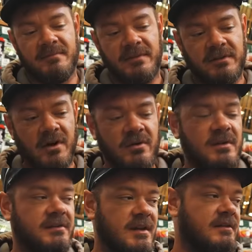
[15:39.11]
So
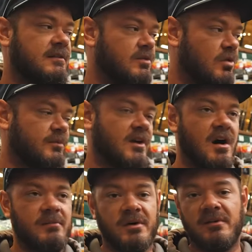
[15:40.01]
since Norm's
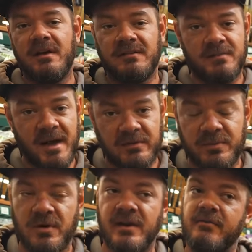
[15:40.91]
combo is in Bass
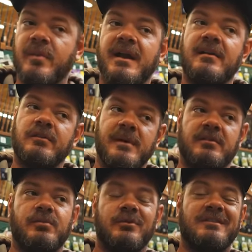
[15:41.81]
Pro and everybody knows Bass
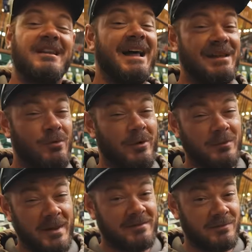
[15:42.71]
Pro is slightly more
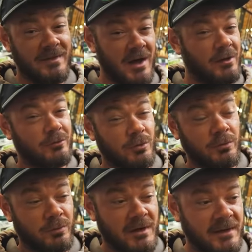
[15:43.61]
expensive than the other
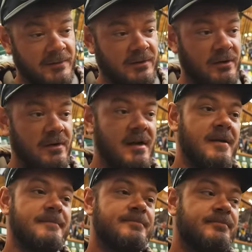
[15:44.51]
stores we're gonna go to,
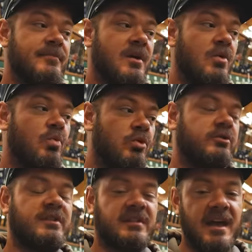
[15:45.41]
we'll
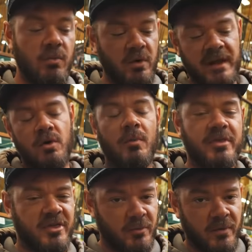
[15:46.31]
just say we'll get Norm
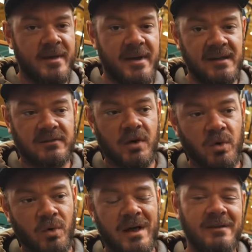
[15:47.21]
three baits
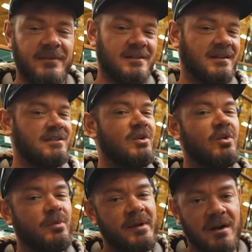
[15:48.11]
total. And if it's a
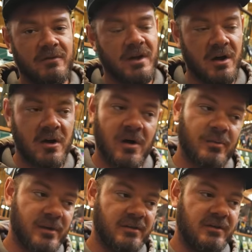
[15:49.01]
little bit over the one hundred dollar
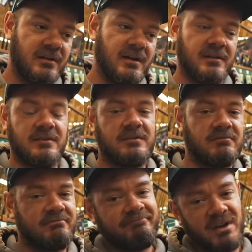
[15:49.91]
budget, it's
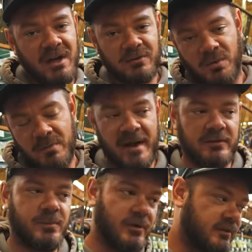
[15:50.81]
because we're in
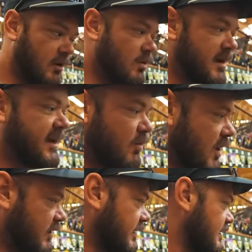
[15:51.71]
Bass Pro. So we'll make it work.